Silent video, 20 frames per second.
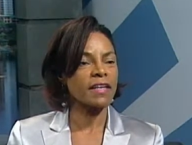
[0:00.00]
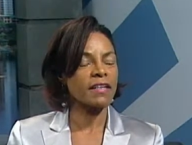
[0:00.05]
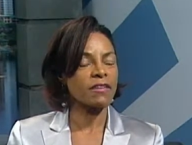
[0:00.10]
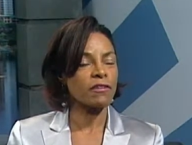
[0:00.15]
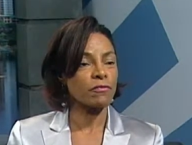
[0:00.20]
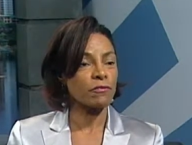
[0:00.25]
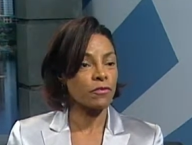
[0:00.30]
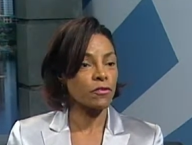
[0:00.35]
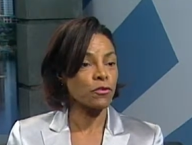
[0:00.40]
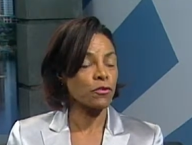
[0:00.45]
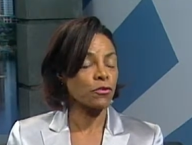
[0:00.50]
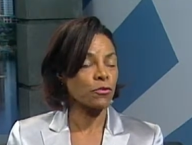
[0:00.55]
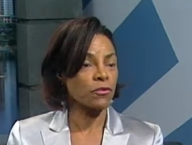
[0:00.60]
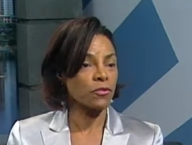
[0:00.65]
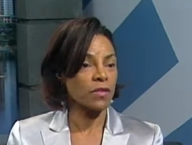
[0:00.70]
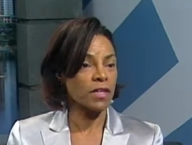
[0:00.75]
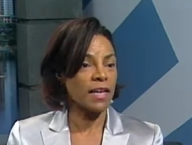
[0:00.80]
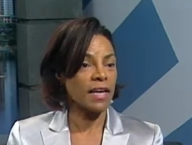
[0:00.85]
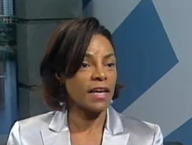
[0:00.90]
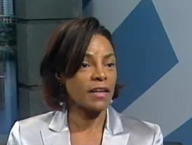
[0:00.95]
the
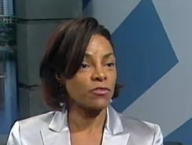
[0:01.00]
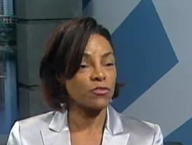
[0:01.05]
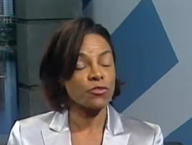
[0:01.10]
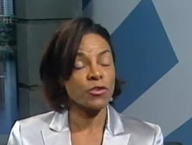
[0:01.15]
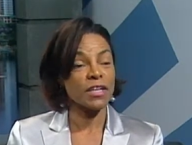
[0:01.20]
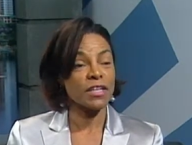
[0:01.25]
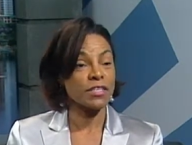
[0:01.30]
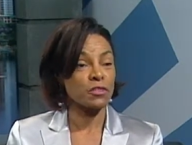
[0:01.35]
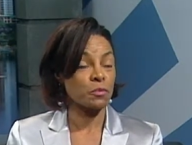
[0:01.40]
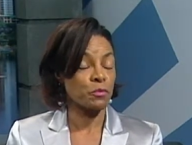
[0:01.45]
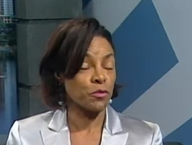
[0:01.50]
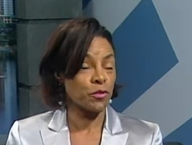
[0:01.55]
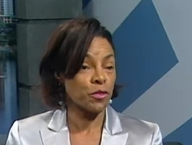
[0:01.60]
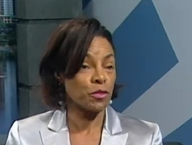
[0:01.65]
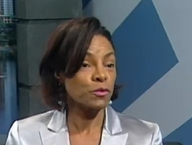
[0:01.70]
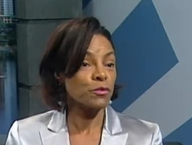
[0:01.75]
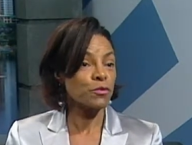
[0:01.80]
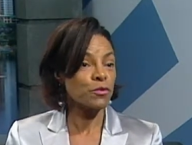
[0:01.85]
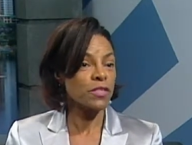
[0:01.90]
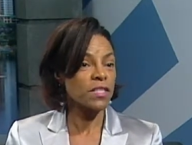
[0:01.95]
food and drink is
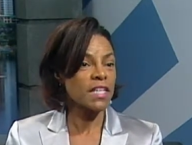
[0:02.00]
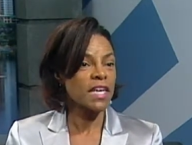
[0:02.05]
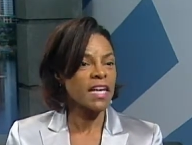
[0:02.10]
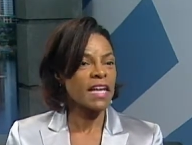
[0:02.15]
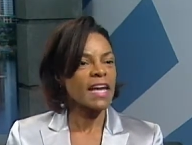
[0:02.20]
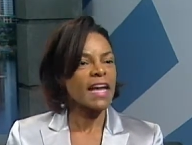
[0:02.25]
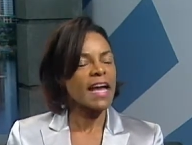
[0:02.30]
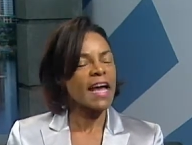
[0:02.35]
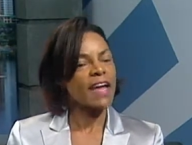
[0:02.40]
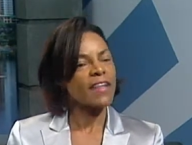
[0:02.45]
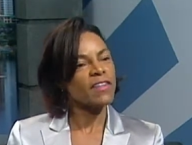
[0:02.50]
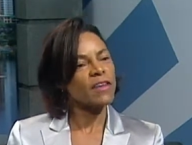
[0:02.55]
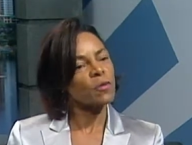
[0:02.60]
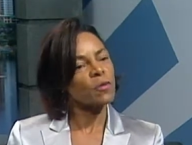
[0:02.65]
produced. And they